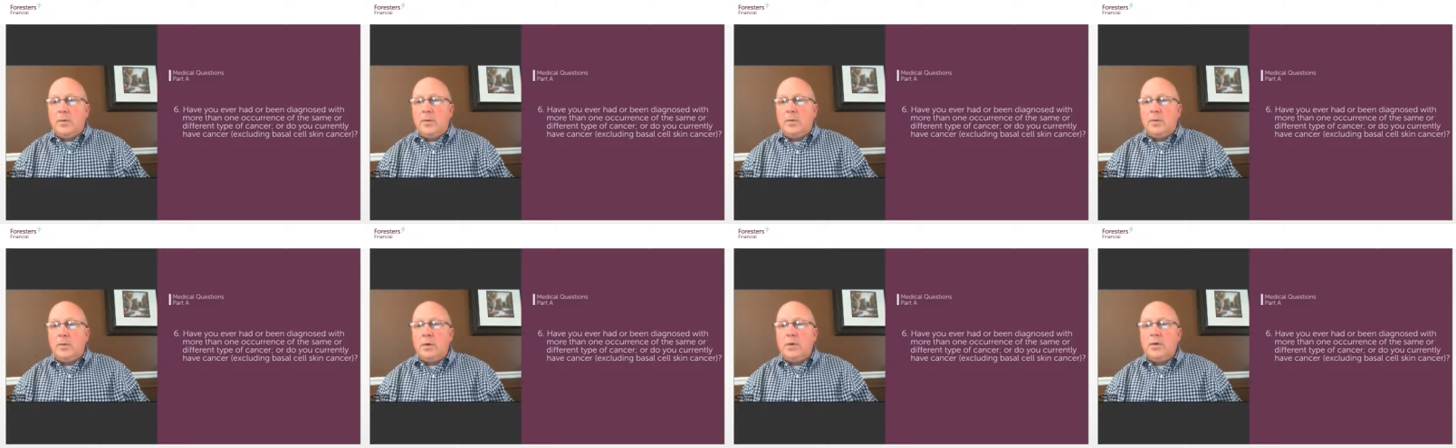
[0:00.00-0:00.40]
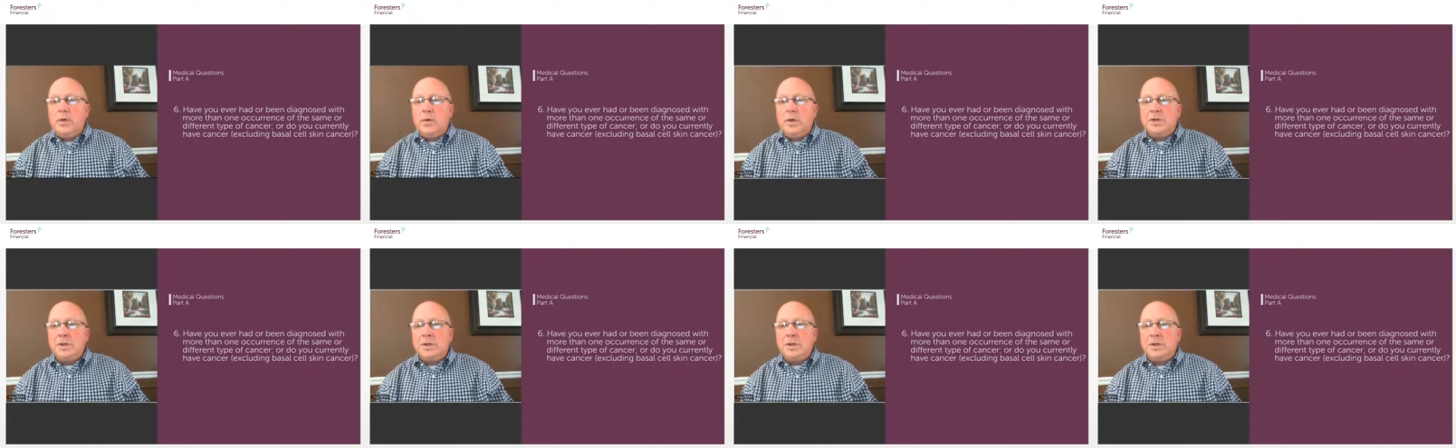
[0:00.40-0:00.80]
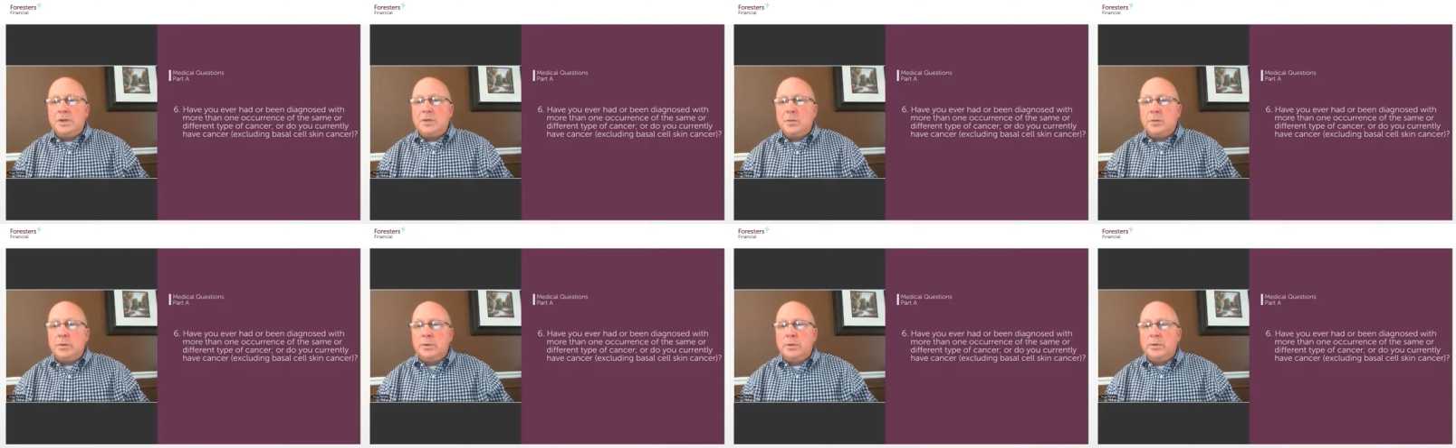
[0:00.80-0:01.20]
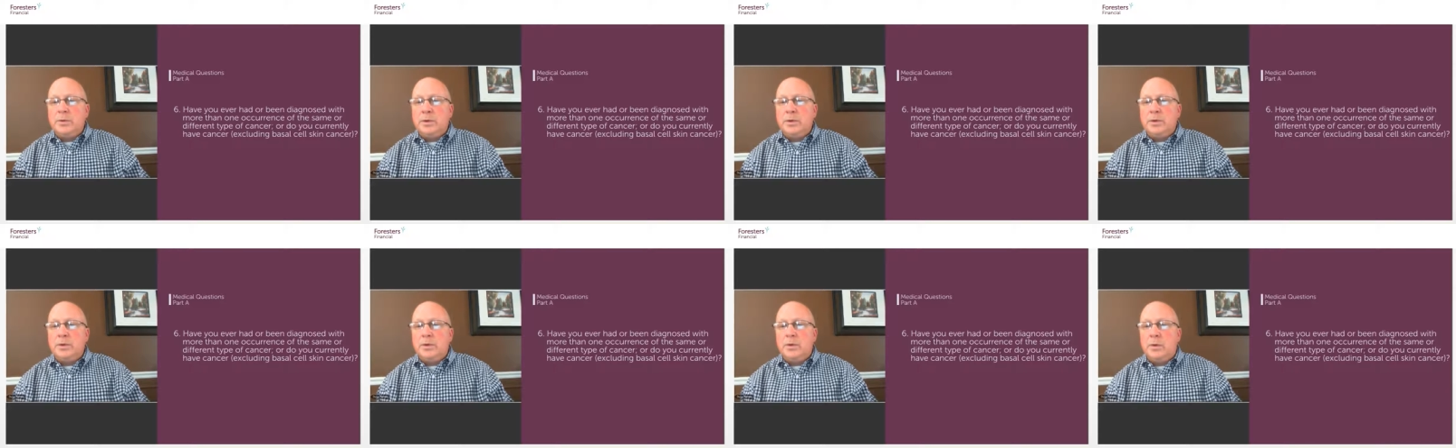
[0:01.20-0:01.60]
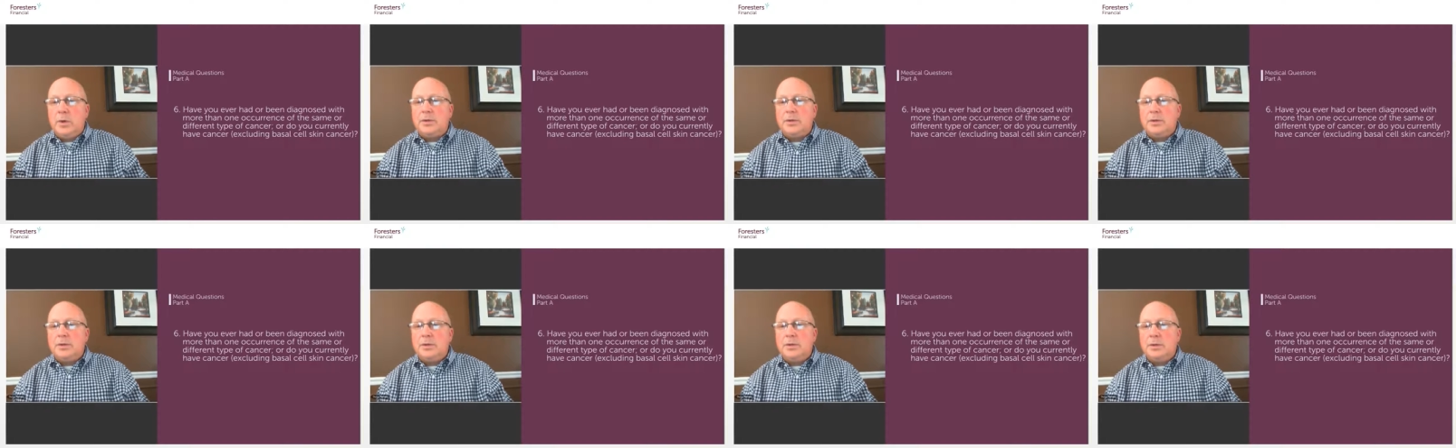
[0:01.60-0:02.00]
One question, and it's a really good
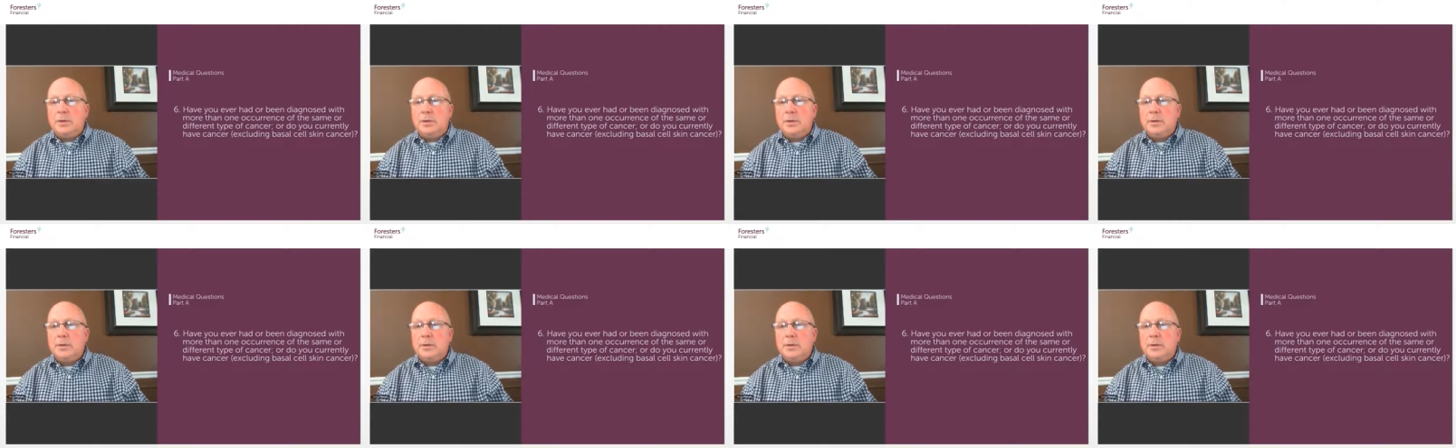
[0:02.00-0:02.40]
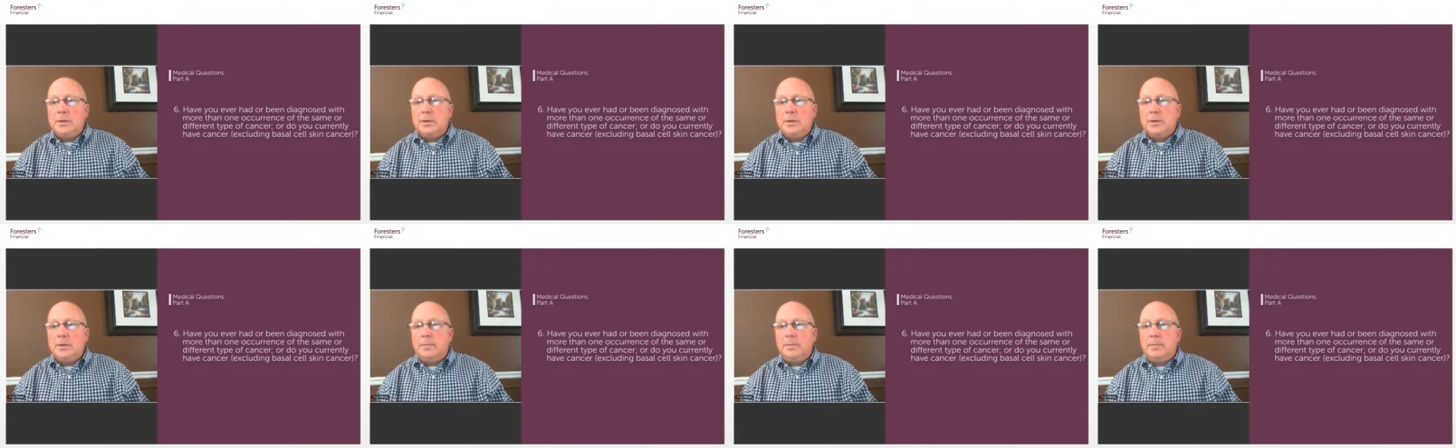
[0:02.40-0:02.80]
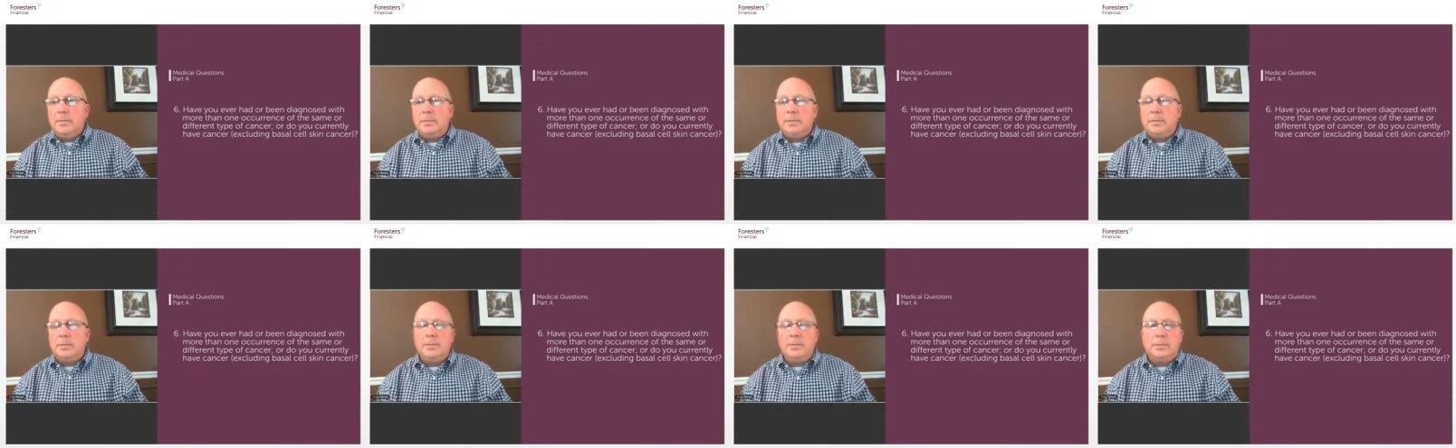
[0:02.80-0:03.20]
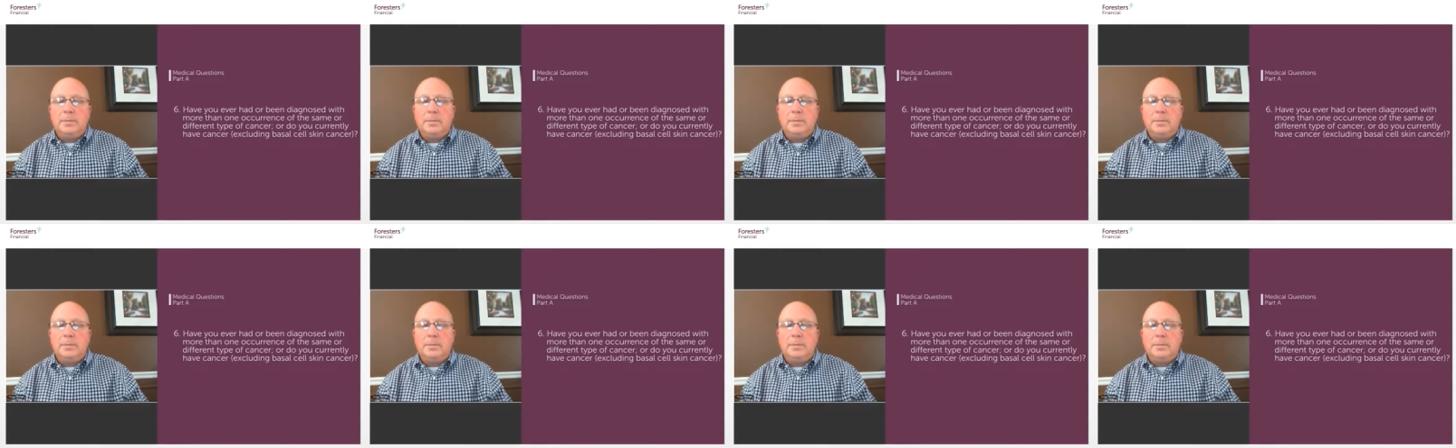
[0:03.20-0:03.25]
question, and